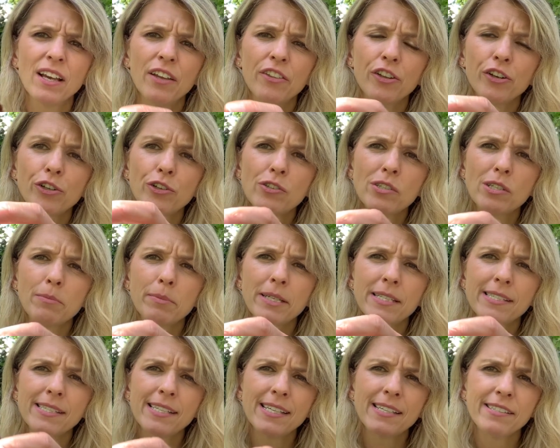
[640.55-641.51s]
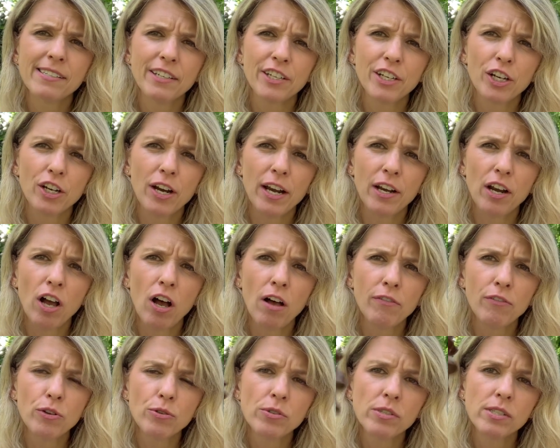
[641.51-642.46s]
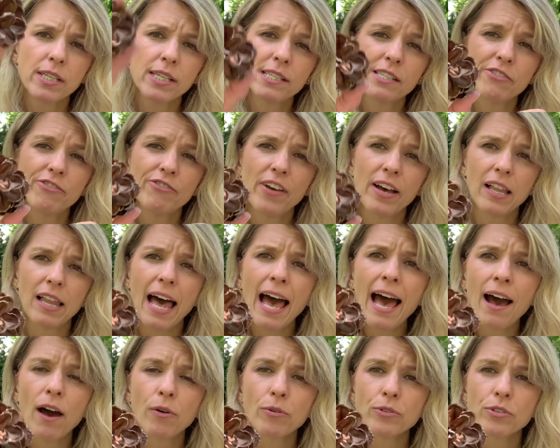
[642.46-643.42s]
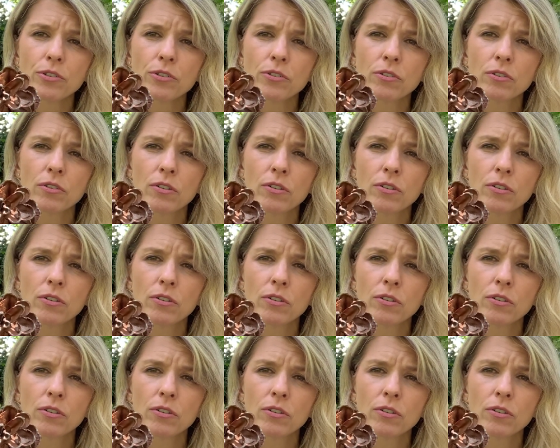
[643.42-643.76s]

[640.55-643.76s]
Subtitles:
there used to be seeds in here, and all those seeds fell out